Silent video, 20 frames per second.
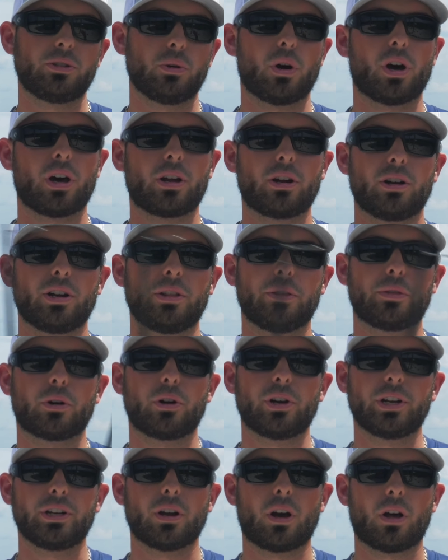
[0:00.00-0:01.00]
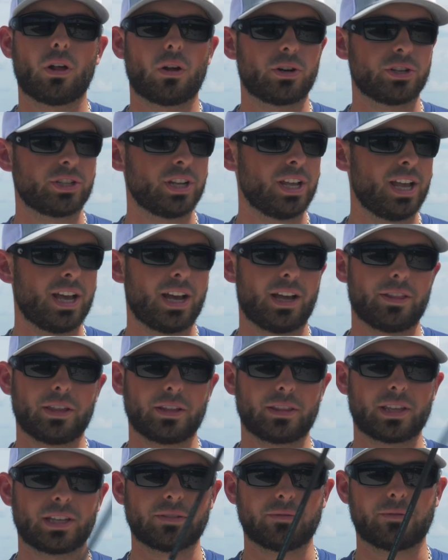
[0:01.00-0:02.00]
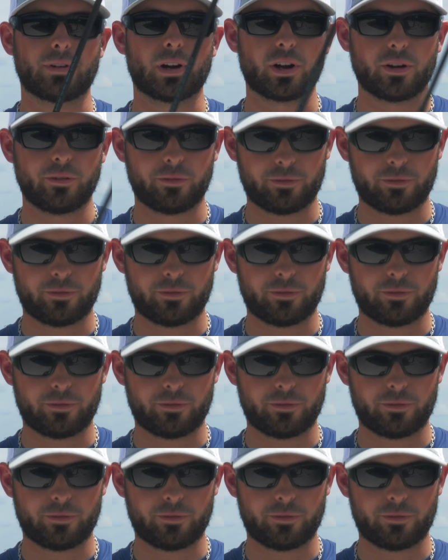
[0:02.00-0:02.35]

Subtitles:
to $130. I think that's very